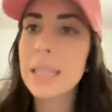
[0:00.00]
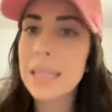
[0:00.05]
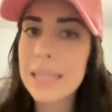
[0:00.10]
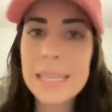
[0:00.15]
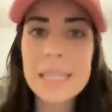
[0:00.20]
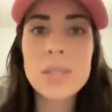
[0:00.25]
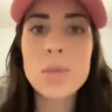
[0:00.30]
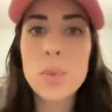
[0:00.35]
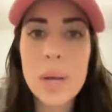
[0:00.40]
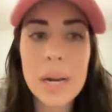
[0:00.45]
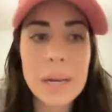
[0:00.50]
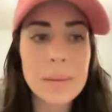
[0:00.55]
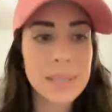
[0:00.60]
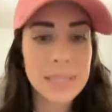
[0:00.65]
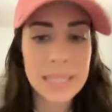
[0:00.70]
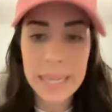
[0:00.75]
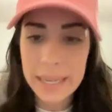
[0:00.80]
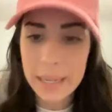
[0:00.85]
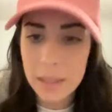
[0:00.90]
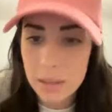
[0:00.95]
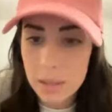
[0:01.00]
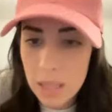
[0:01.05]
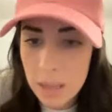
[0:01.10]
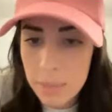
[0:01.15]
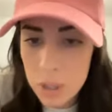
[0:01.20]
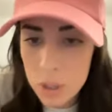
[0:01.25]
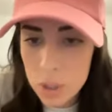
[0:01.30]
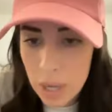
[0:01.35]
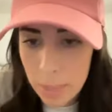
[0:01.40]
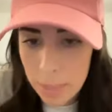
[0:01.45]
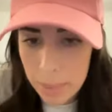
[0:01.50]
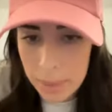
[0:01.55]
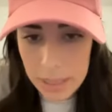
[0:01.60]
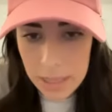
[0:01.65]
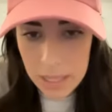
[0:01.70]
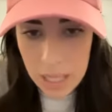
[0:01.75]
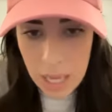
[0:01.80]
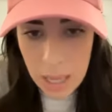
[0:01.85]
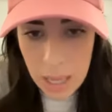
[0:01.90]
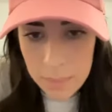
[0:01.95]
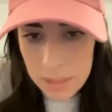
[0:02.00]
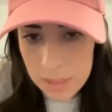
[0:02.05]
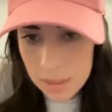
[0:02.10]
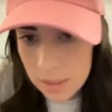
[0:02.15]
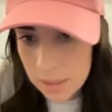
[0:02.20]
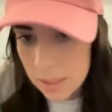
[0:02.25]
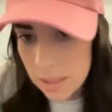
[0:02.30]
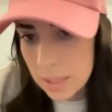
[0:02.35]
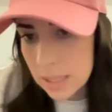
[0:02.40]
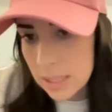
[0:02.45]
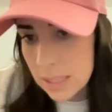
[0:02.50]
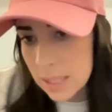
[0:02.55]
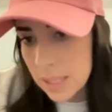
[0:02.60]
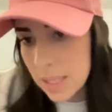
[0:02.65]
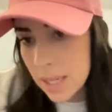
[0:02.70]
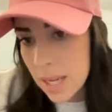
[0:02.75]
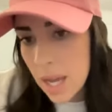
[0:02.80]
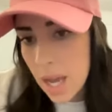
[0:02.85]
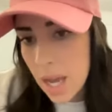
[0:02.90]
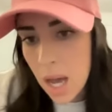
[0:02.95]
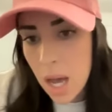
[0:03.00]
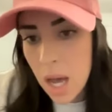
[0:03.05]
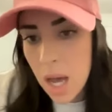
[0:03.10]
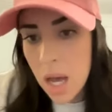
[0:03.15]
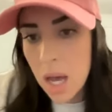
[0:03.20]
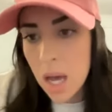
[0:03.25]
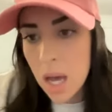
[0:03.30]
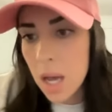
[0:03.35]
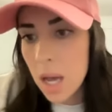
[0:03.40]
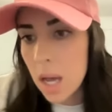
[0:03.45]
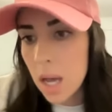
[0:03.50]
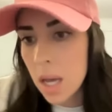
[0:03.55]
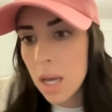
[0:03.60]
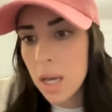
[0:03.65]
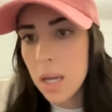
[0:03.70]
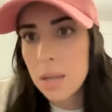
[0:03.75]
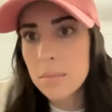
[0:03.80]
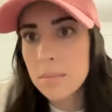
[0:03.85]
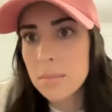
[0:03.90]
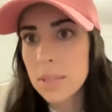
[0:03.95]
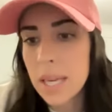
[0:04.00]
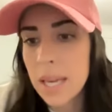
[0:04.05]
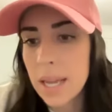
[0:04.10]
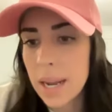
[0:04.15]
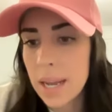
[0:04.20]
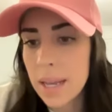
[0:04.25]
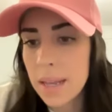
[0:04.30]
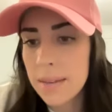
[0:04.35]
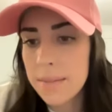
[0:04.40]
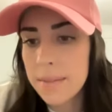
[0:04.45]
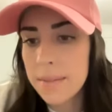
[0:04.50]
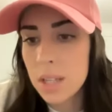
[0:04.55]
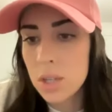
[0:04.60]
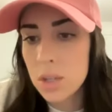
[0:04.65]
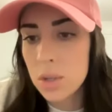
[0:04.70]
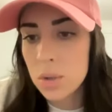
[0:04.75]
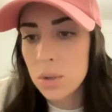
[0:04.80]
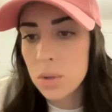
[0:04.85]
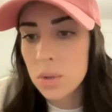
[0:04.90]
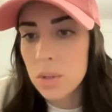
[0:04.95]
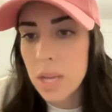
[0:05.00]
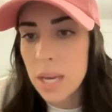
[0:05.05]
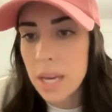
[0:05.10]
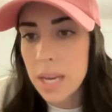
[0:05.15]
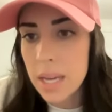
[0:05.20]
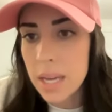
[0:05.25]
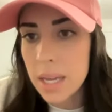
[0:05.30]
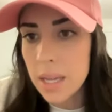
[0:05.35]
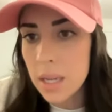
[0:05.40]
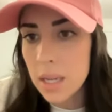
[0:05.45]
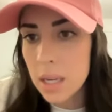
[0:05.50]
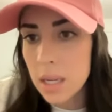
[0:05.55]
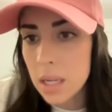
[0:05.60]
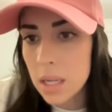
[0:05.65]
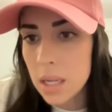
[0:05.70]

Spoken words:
This is what I'm saying. Let me drop it in the comments. Can I even do that?